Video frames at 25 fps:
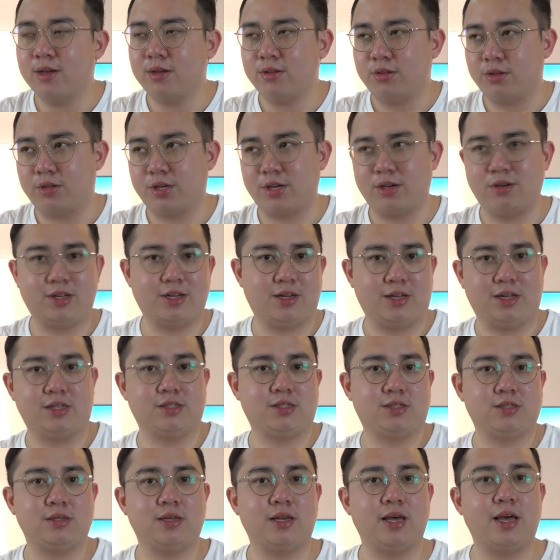to tell you that
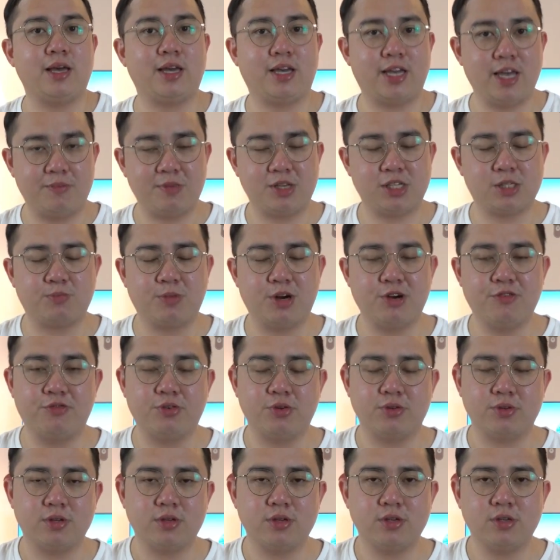it's a gaming
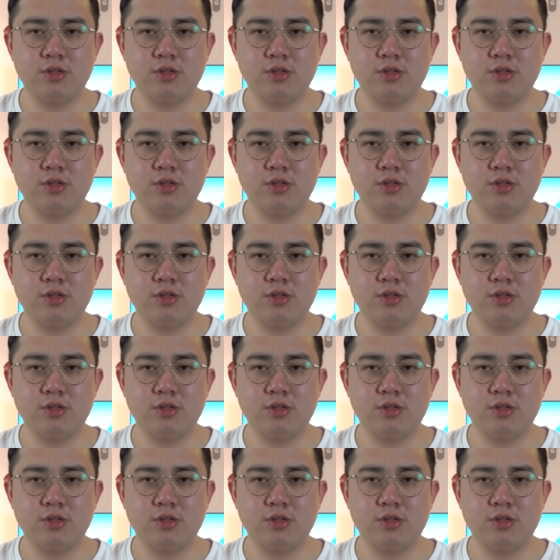smartphone.